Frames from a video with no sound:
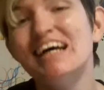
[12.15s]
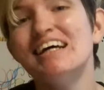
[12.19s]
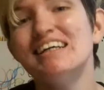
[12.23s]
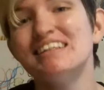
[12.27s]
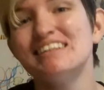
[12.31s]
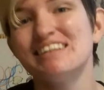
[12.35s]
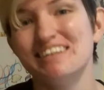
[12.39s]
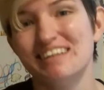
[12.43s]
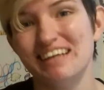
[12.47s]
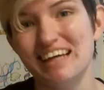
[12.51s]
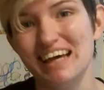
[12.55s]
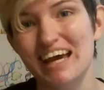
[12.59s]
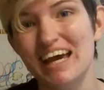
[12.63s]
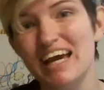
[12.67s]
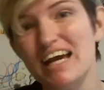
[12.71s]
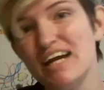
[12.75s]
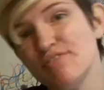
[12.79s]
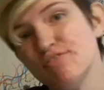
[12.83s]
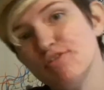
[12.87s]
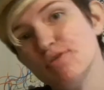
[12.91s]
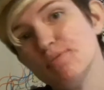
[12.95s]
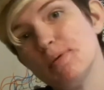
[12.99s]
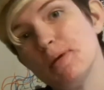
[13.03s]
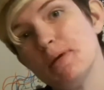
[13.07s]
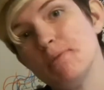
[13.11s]
So hey
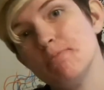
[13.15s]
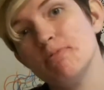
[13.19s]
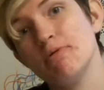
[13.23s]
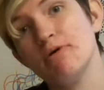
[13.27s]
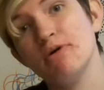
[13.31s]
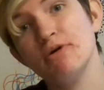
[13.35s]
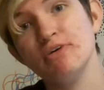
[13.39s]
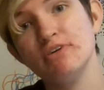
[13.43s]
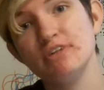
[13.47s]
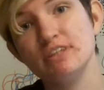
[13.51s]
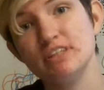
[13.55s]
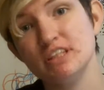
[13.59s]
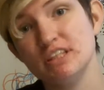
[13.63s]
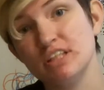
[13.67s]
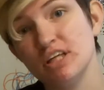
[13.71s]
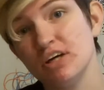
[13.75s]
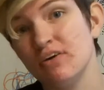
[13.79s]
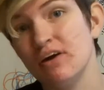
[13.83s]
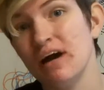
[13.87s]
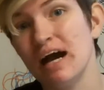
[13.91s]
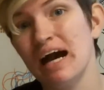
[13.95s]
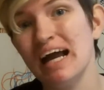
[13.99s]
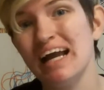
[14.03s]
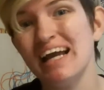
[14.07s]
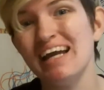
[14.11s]
every people, so
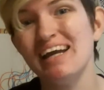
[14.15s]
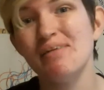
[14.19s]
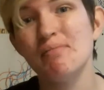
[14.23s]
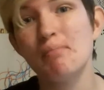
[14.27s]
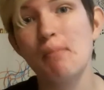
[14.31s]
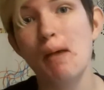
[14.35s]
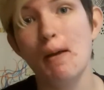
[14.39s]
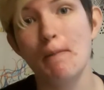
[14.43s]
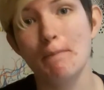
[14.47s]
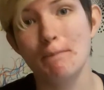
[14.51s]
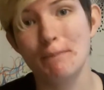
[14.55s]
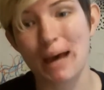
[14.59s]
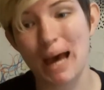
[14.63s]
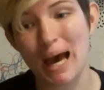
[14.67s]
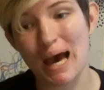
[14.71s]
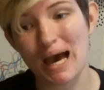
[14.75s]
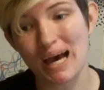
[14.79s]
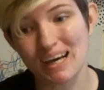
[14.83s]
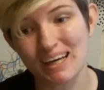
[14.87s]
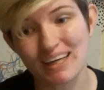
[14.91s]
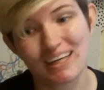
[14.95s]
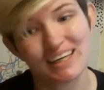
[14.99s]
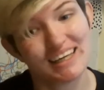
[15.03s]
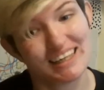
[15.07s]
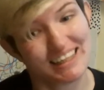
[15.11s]
I am
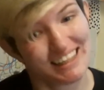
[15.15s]
back.